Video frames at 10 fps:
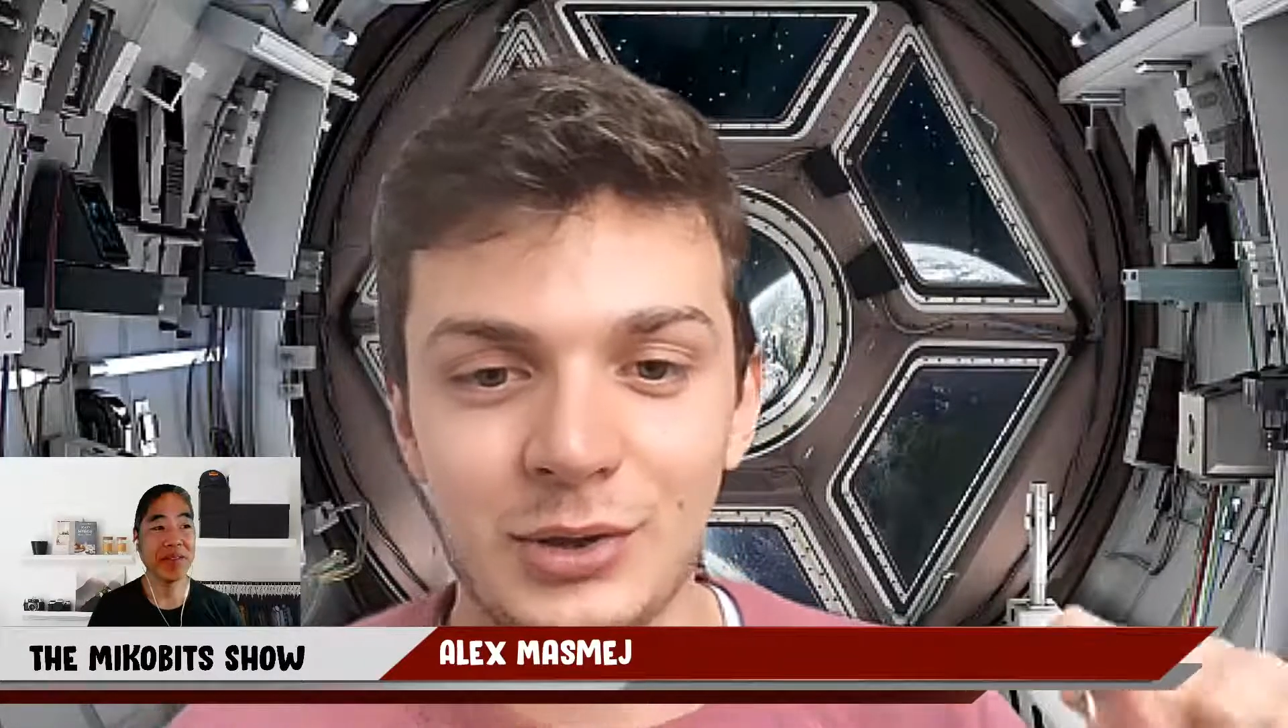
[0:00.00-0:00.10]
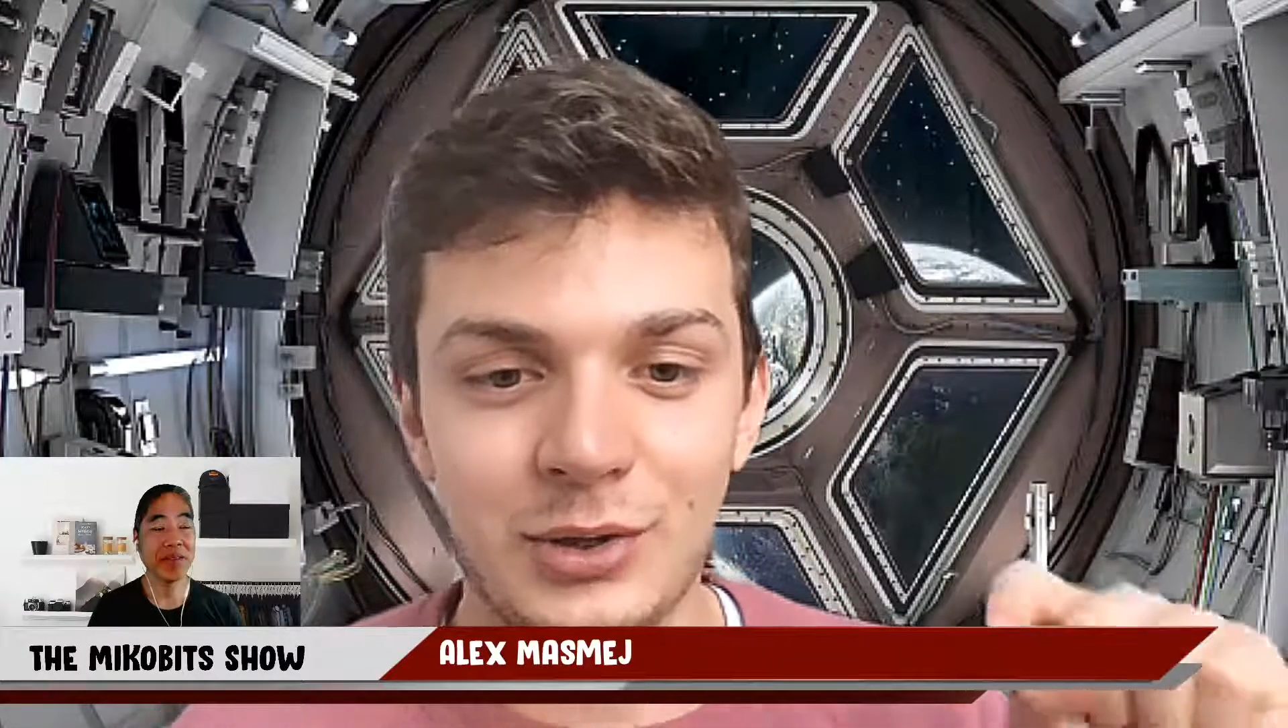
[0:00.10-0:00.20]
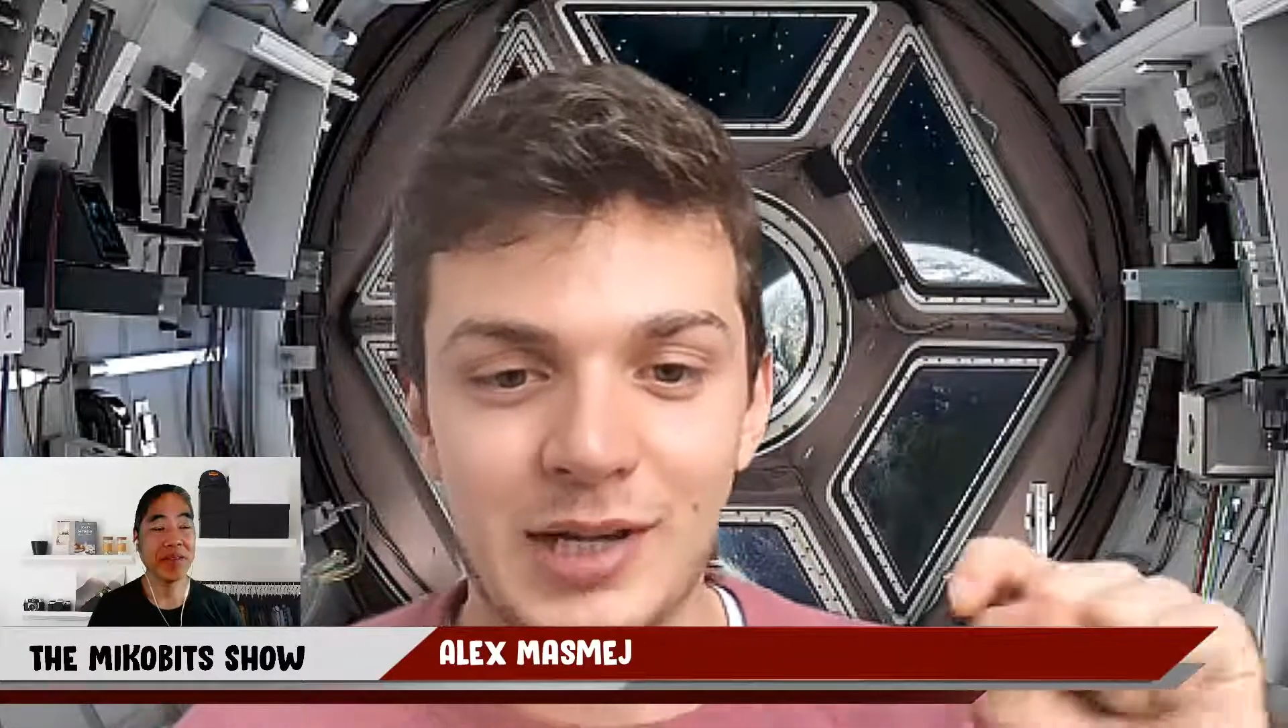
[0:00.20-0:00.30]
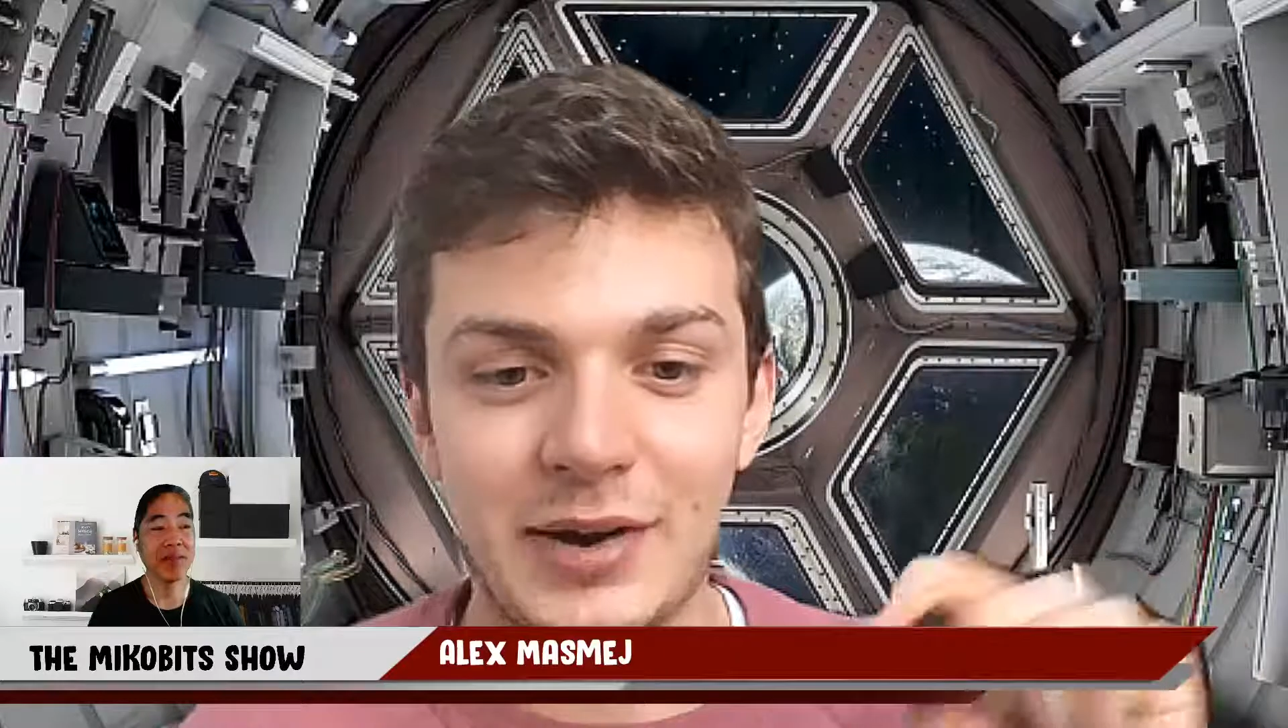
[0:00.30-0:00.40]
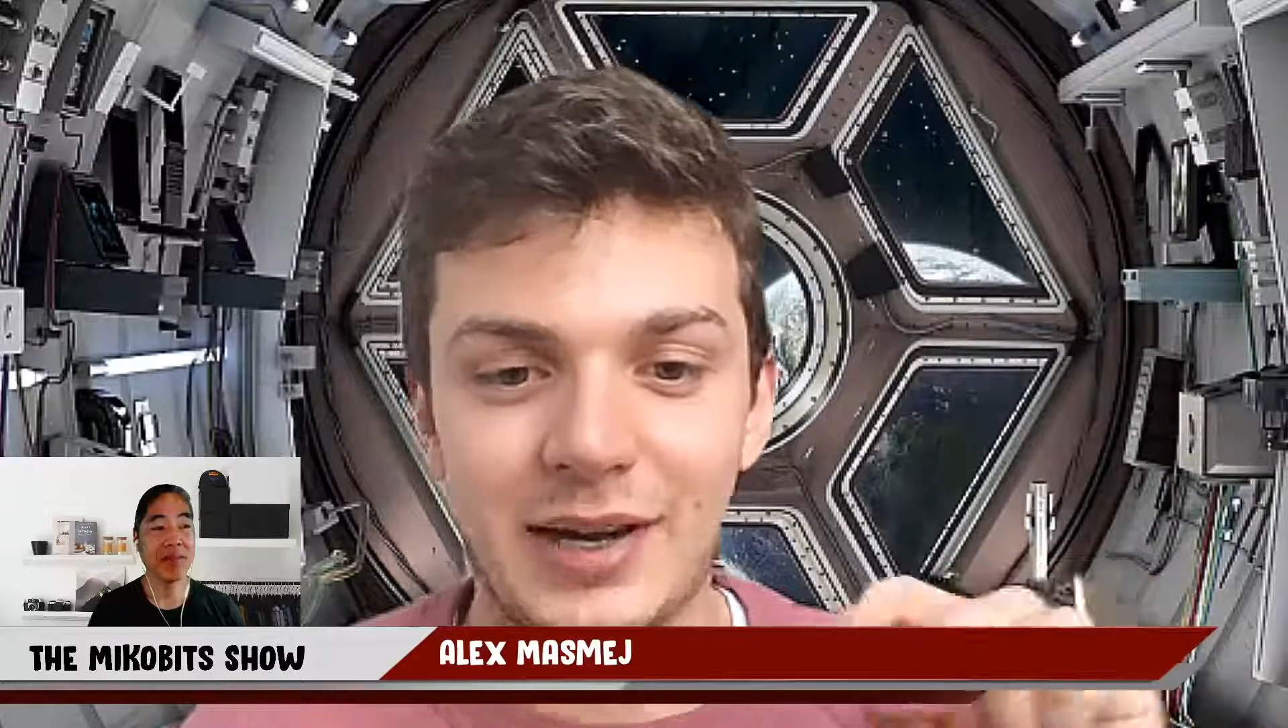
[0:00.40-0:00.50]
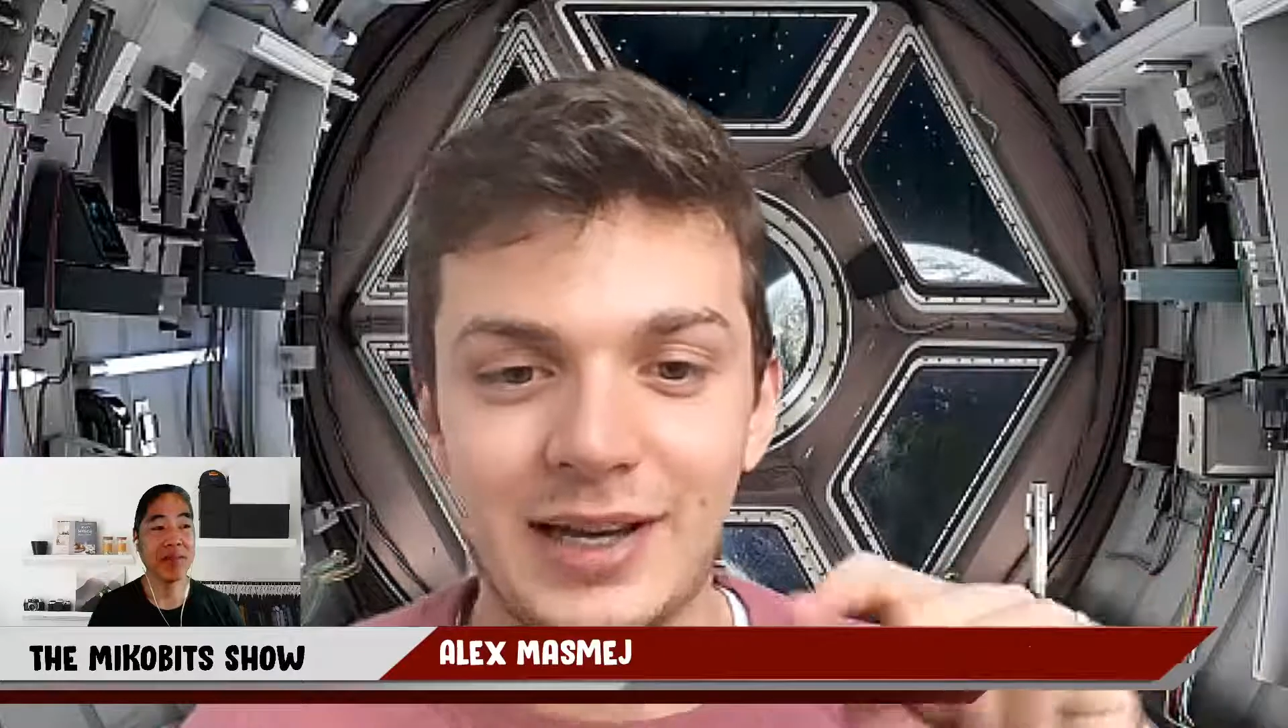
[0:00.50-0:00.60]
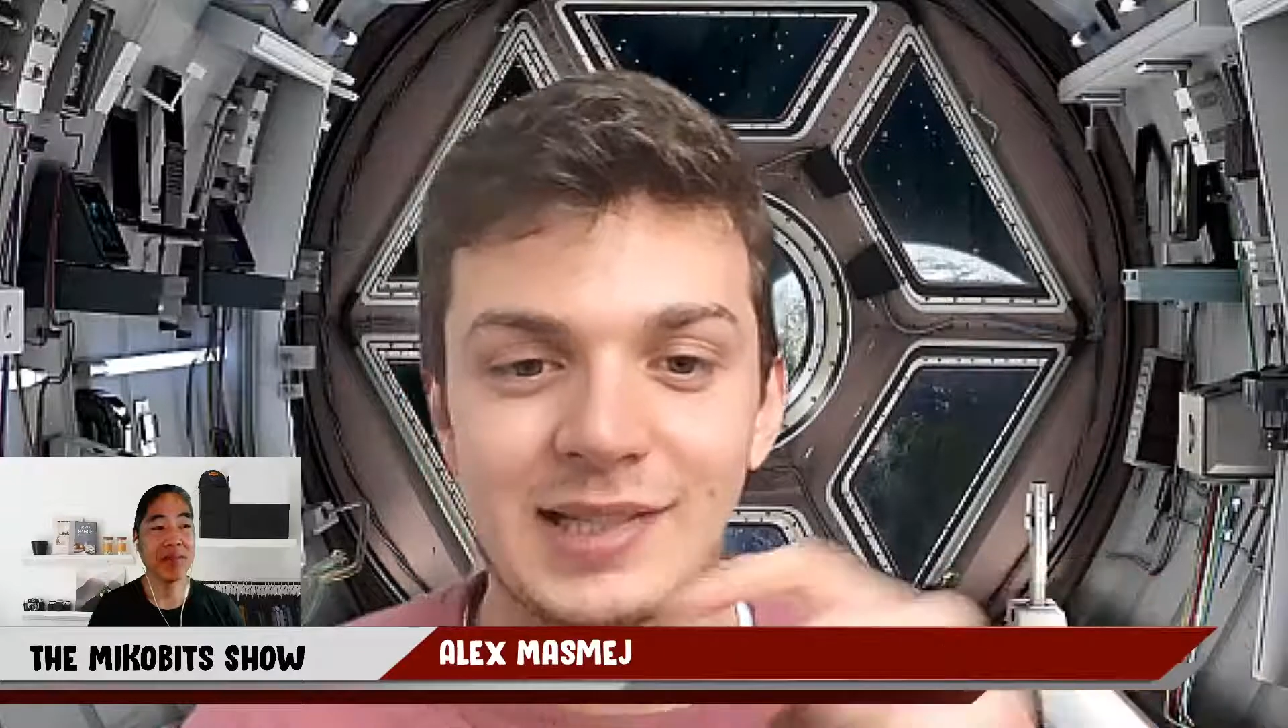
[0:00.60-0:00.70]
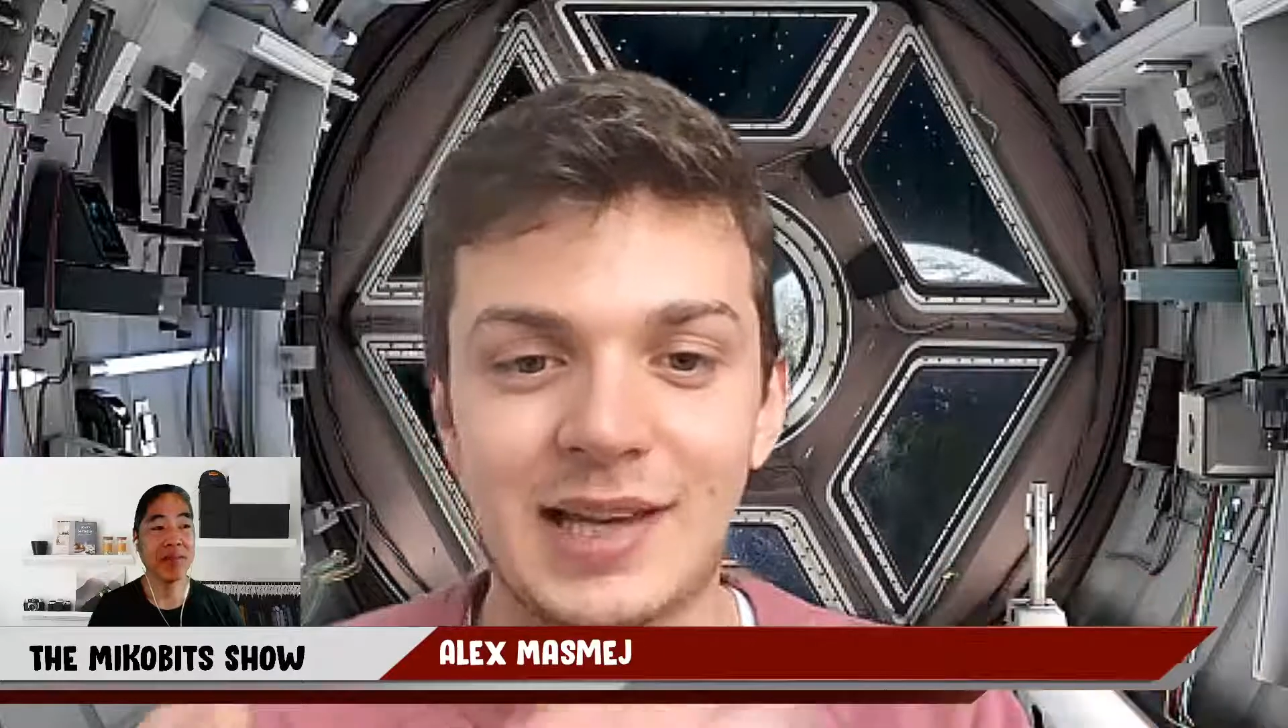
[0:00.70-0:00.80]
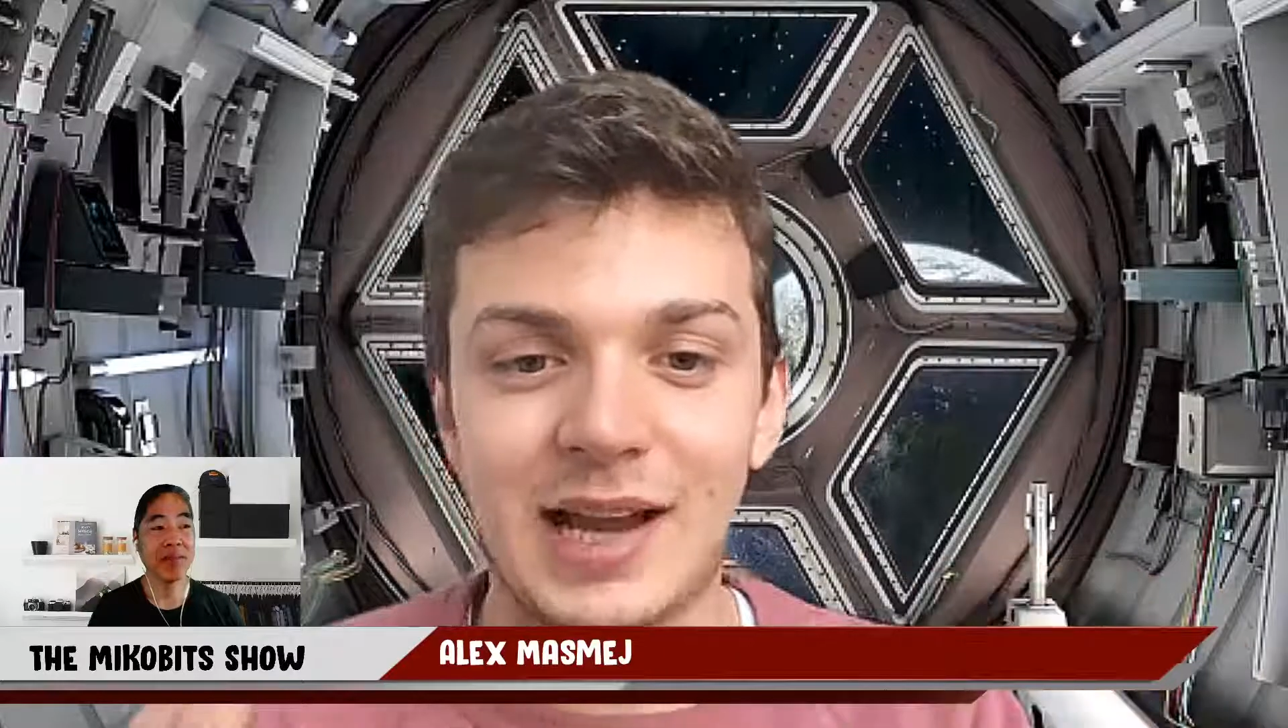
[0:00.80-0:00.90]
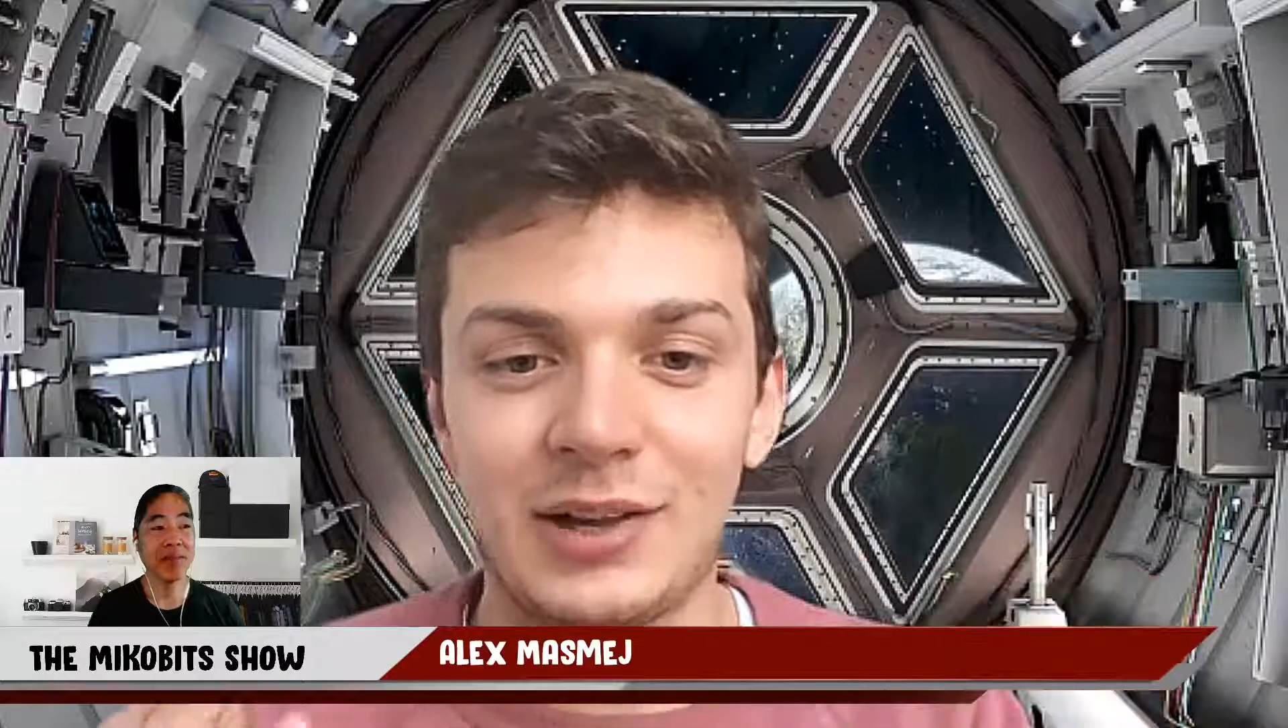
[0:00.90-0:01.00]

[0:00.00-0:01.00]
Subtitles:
directly sell